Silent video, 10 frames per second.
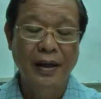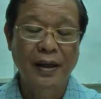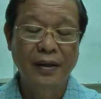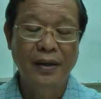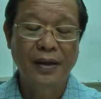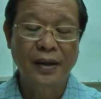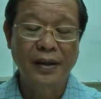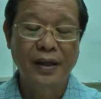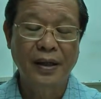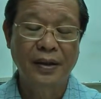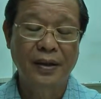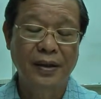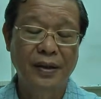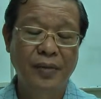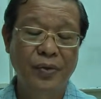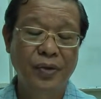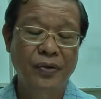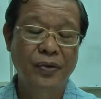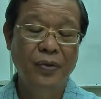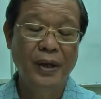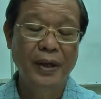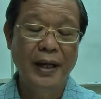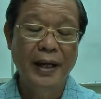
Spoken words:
Now the next line is the beautiful one.